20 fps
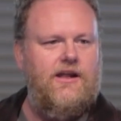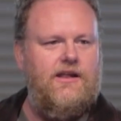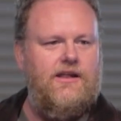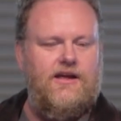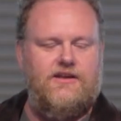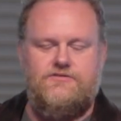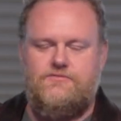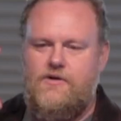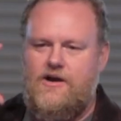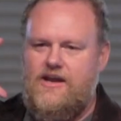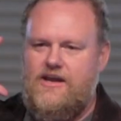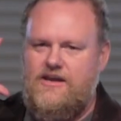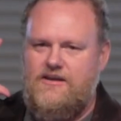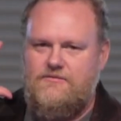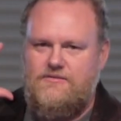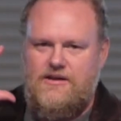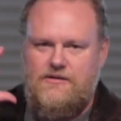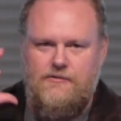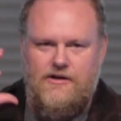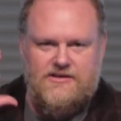That's why he,
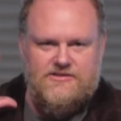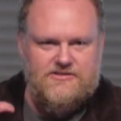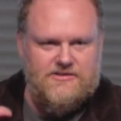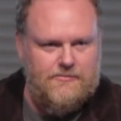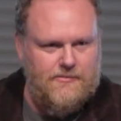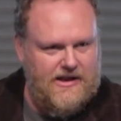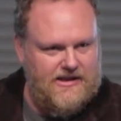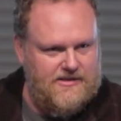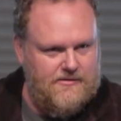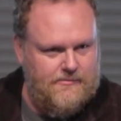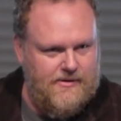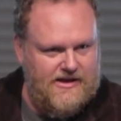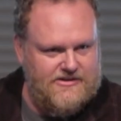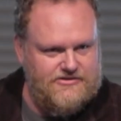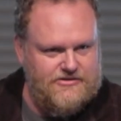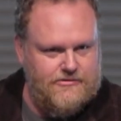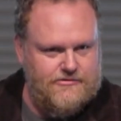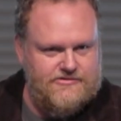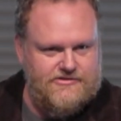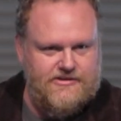he wants to make the
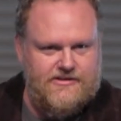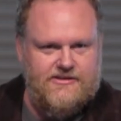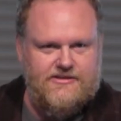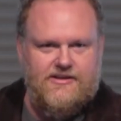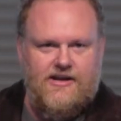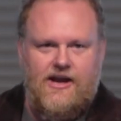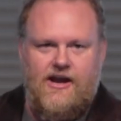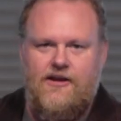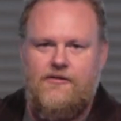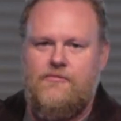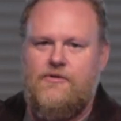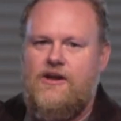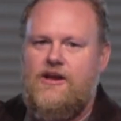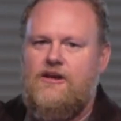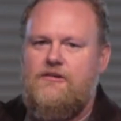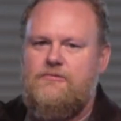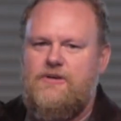best use of the time,